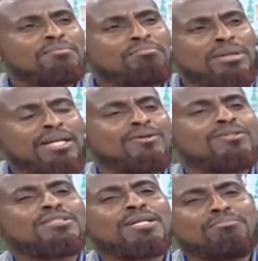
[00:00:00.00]

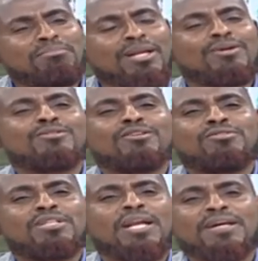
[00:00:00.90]
billions and millions of
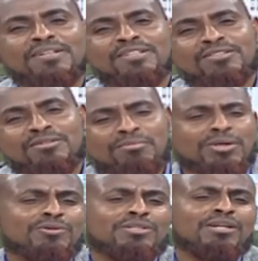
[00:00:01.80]
shillings is good
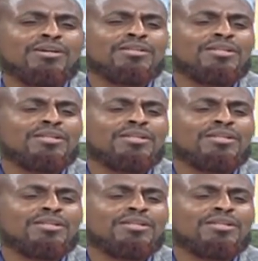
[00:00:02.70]
because the